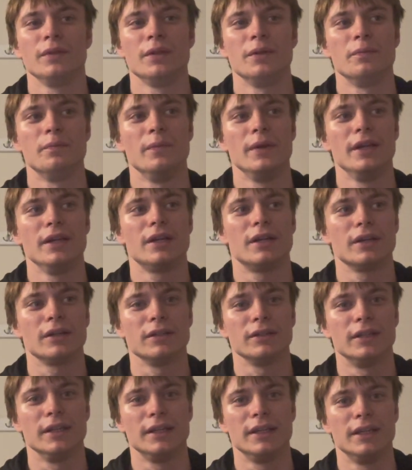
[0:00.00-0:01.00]
make
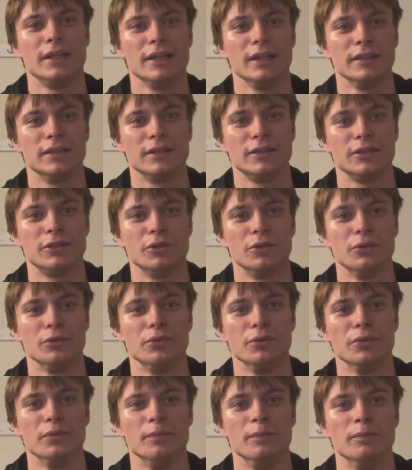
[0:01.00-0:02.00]
the kids
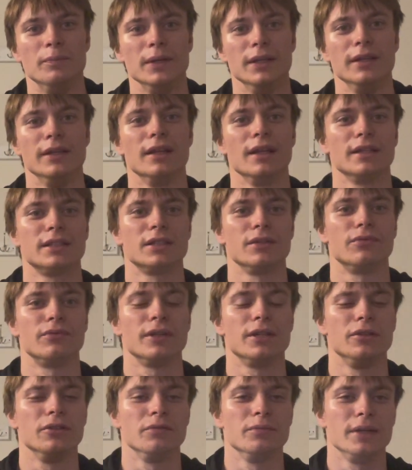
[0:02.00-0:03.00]
to be less
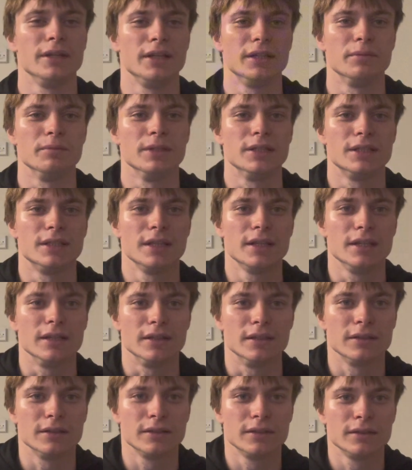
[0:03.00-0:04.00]
afraid of making
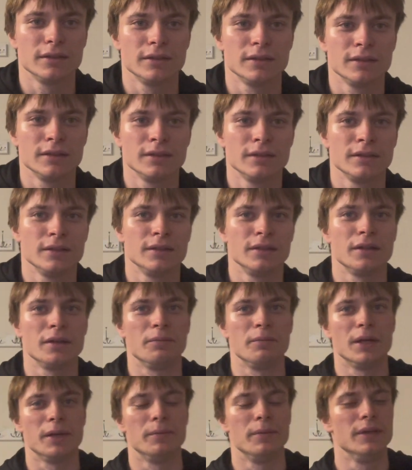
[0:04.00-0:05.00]
mistake?
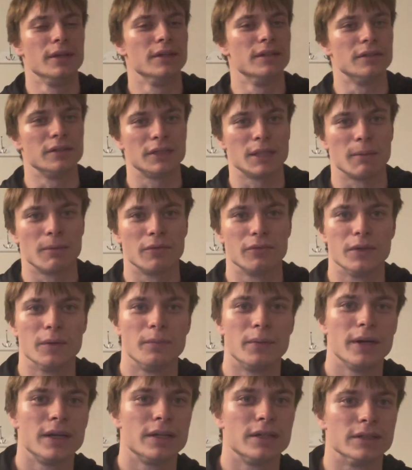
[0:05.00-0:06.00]
Maybe some of the
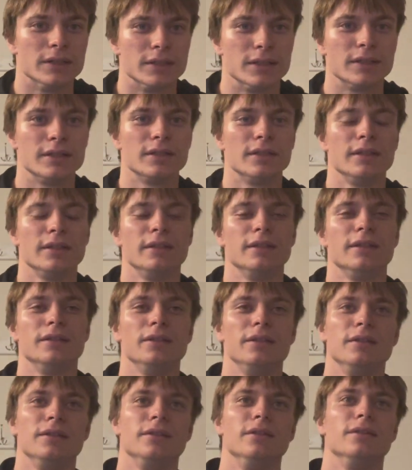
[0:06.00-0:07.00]
parents,
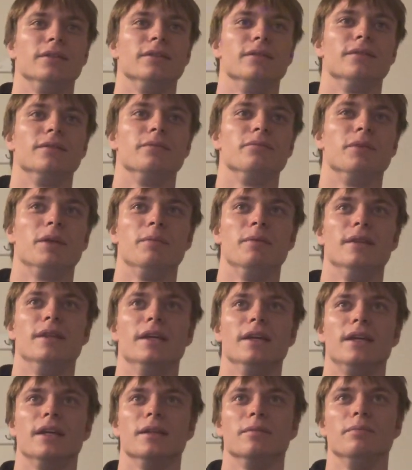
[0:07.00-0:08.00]
maybe
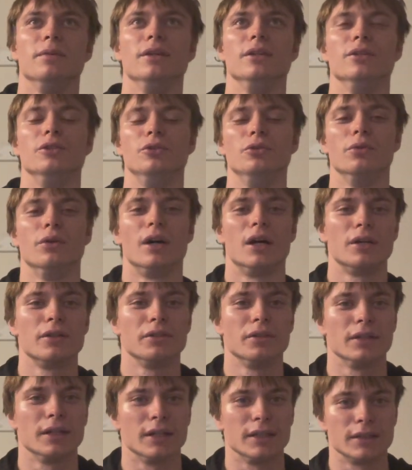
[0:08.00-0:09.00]
they can be too hard
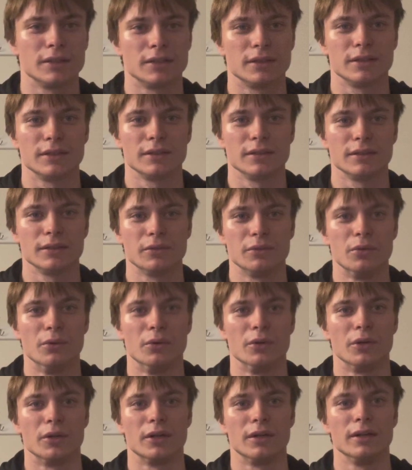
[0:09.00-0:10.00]
on us,
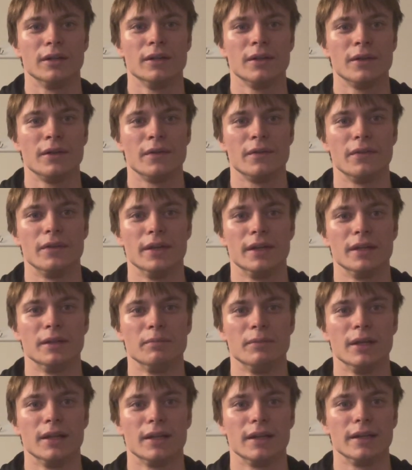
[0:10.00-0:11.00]
or they can
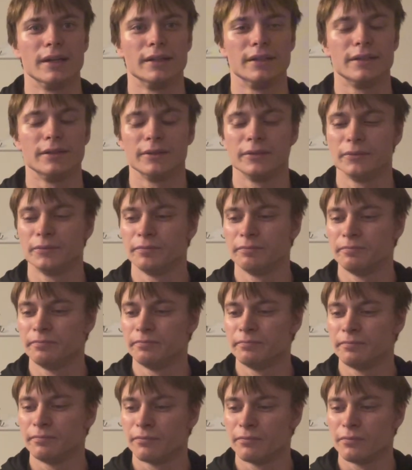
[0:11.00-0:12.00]
be like
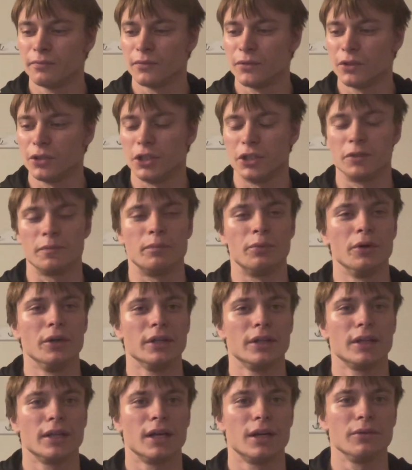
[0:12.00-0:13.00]
just
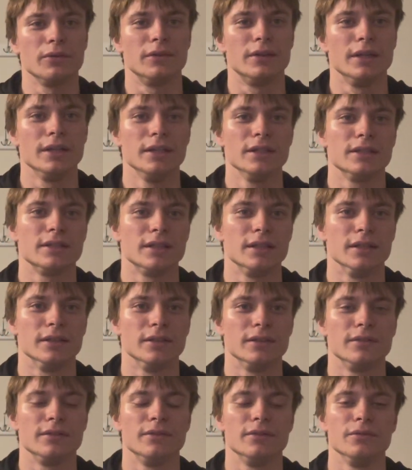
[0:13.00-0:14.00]
pointing out things
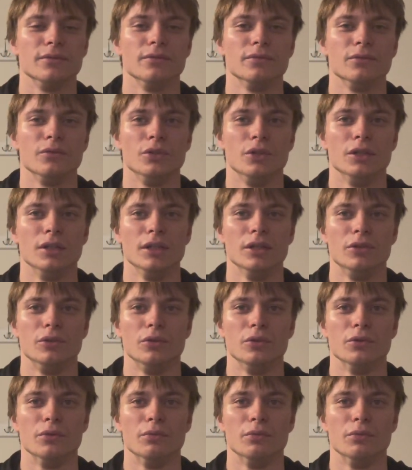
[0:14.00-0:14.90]
that you need to